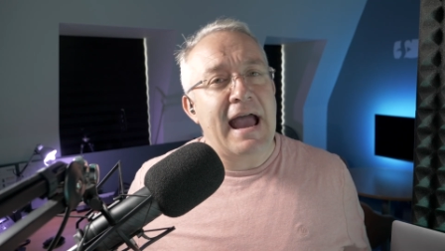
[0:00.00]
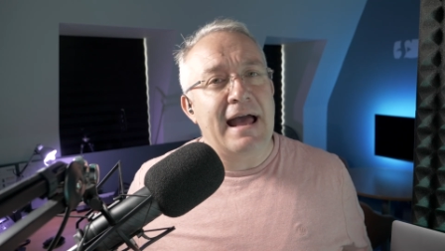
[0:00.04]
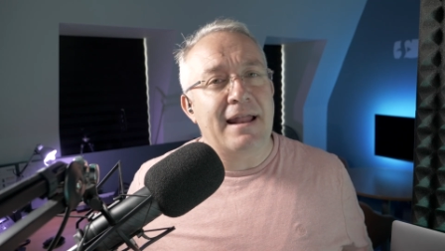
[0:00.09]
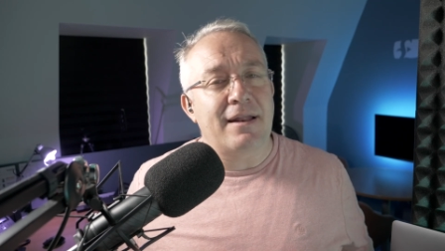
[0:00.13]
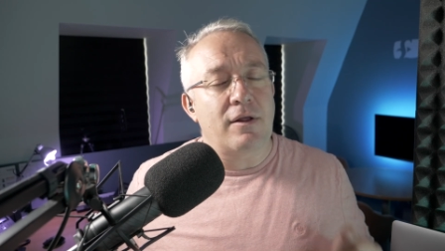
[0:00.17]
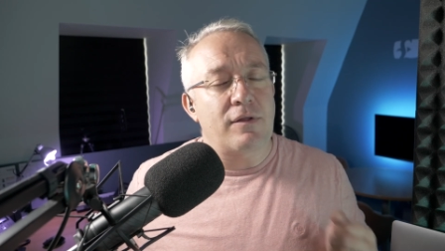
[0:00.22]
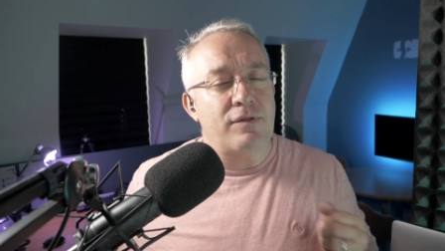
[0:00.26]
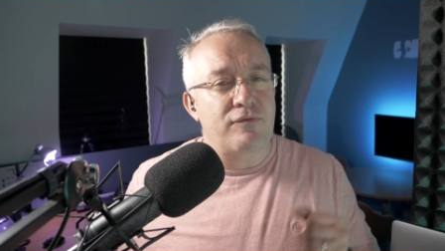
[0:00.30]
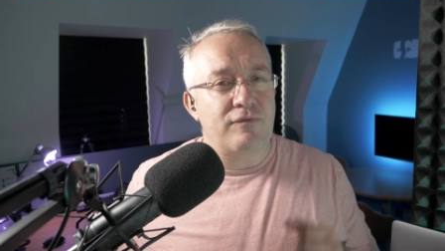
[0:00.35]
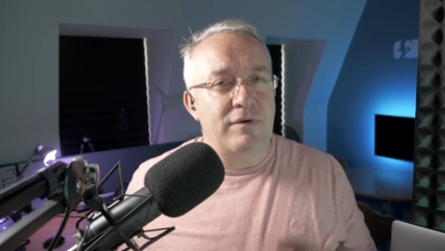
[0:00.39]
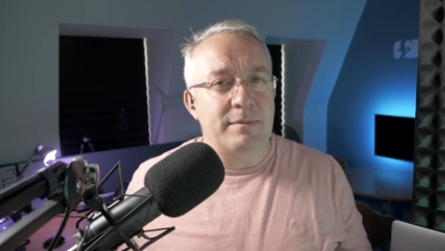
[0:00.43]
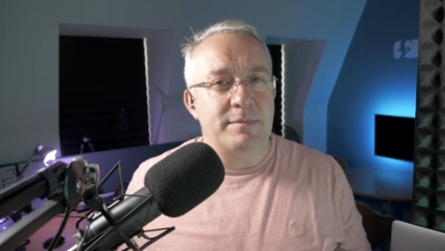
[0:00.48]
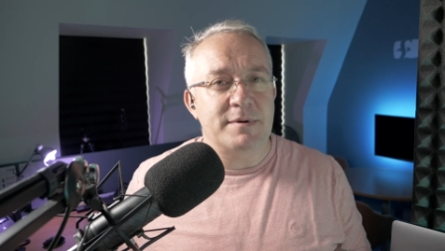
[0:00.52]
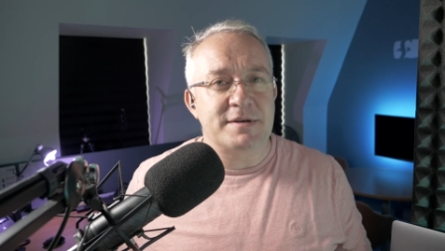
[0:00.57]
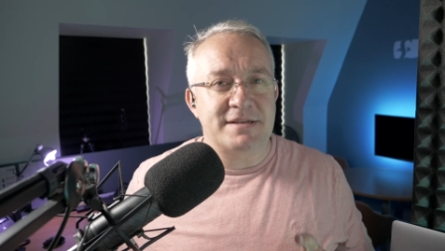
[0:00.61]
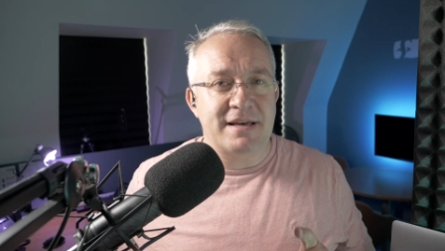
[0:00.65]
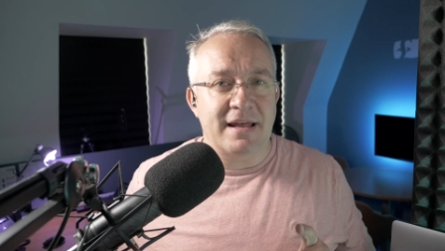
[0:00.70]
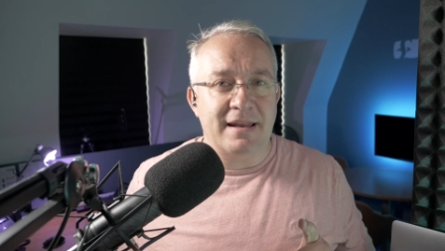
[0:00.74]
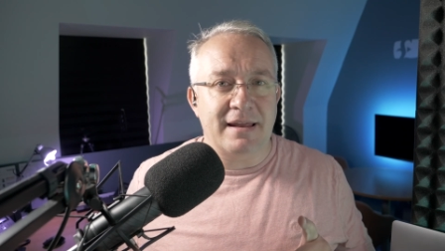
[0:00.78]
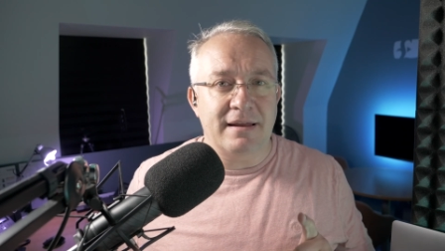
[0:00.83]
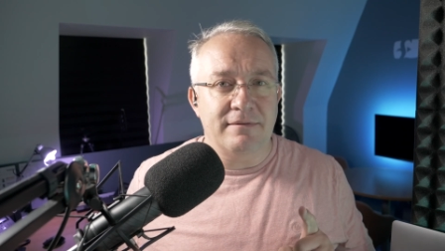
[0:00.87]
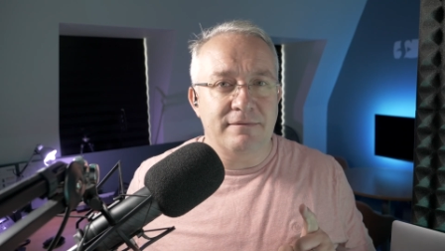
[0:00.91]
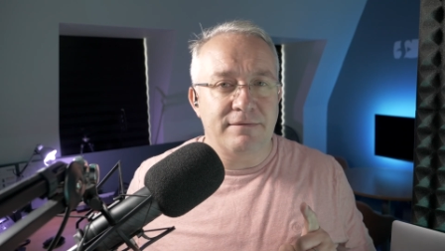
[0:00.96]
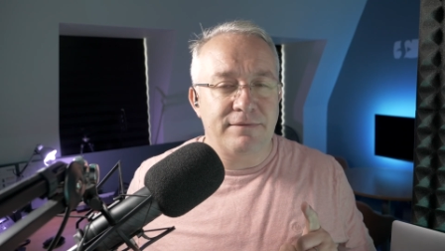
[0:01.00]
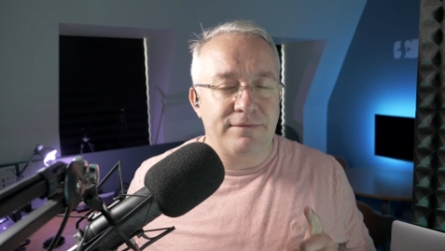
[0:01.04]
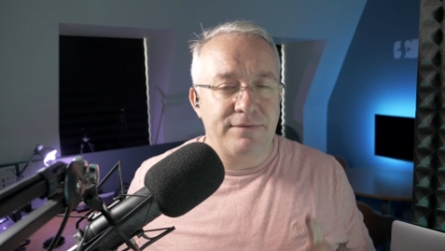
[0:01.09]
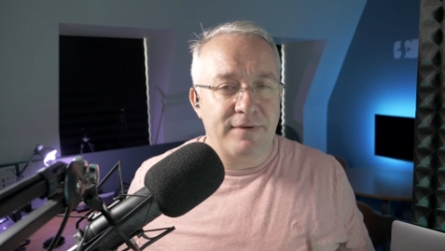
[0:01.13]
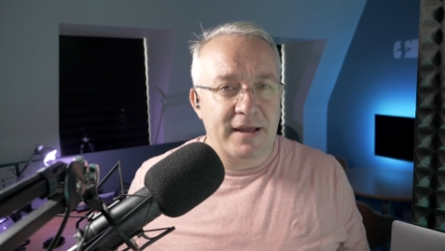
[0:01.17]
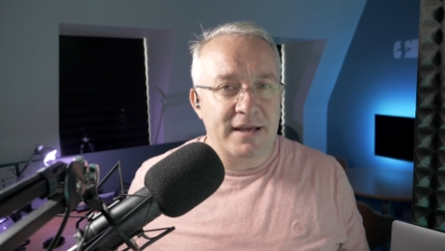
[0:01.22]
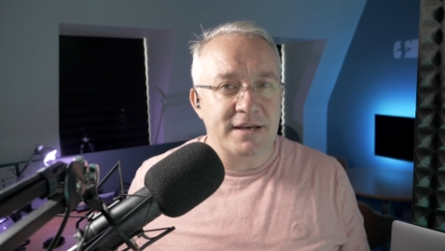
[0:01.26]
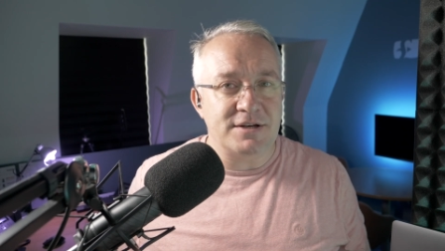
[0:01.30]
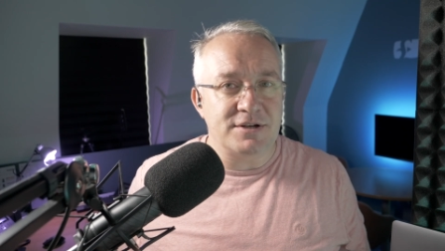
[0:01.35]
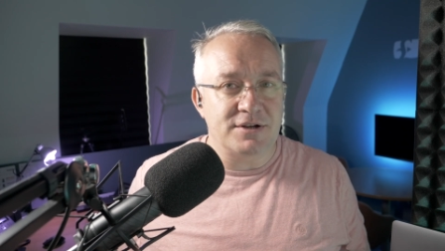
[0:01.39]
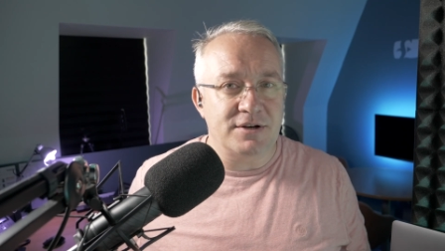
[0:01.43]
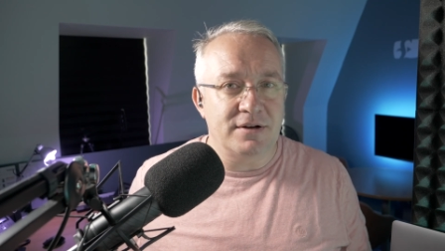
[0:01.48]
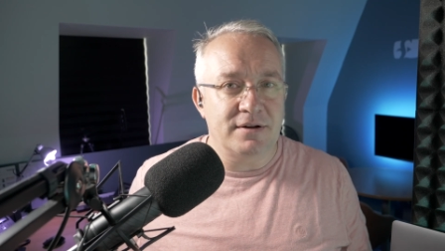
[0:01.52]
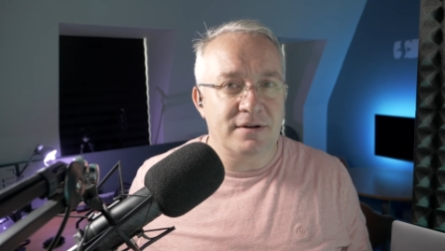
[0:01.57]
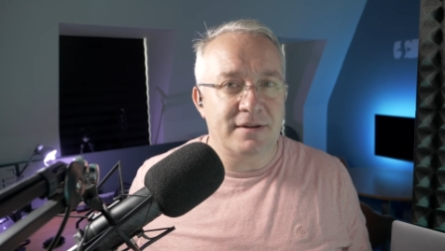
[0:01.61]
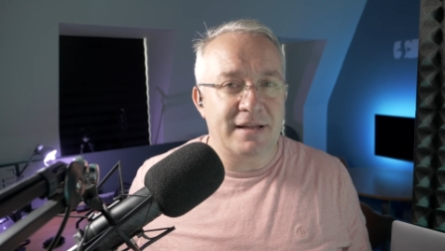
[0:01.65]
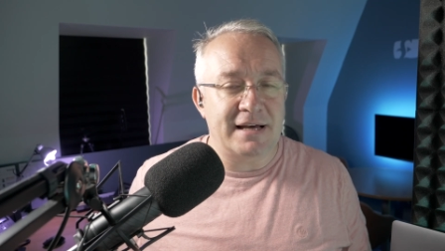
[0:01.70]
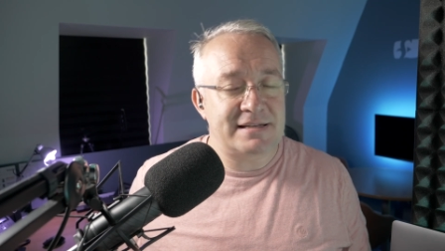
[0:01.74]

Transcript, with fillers: and a three percent inflation,